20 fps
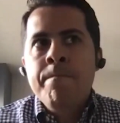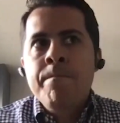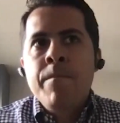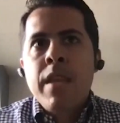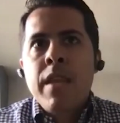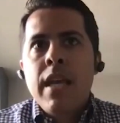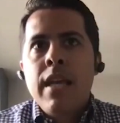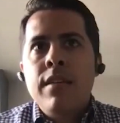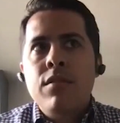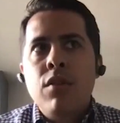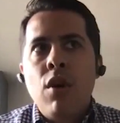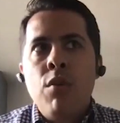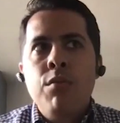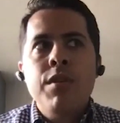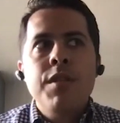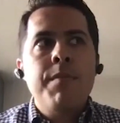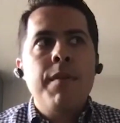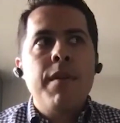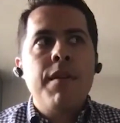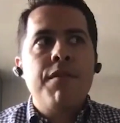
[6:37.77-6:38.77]
it's
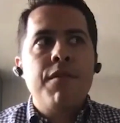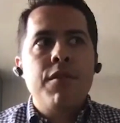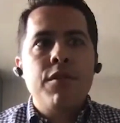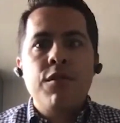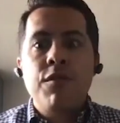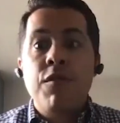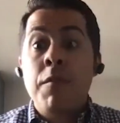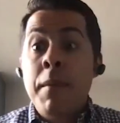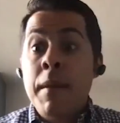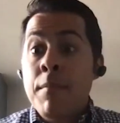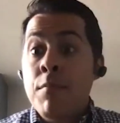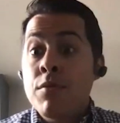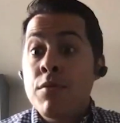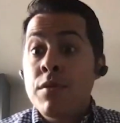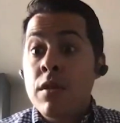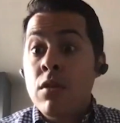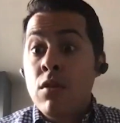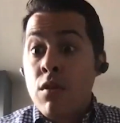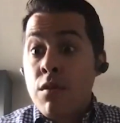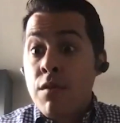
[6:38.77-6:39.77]
always beneficial for people
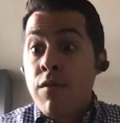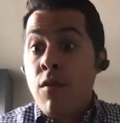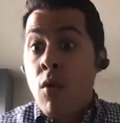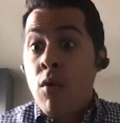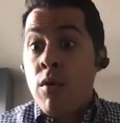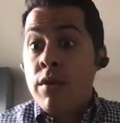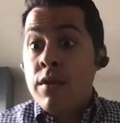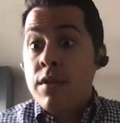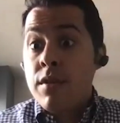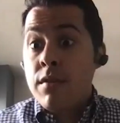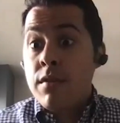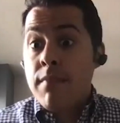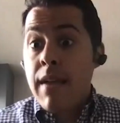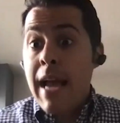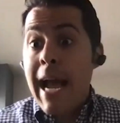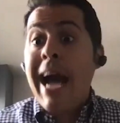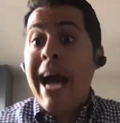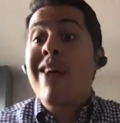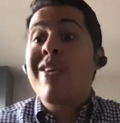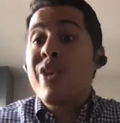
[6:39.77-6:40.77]
to look forward to
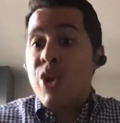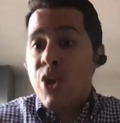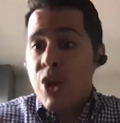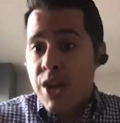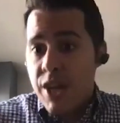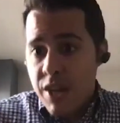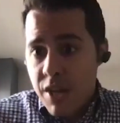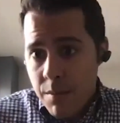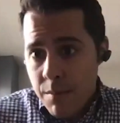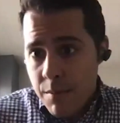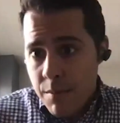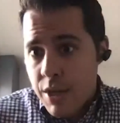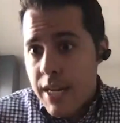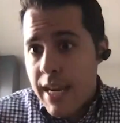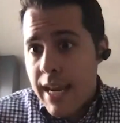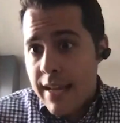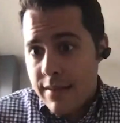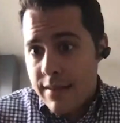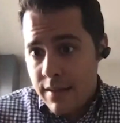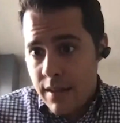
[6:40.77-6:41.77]
how you're going to
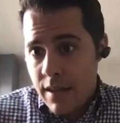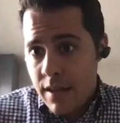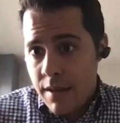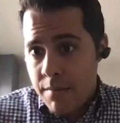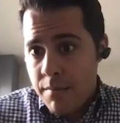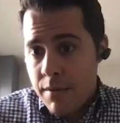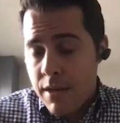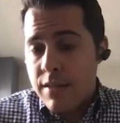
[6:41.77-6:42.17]
communicate to them,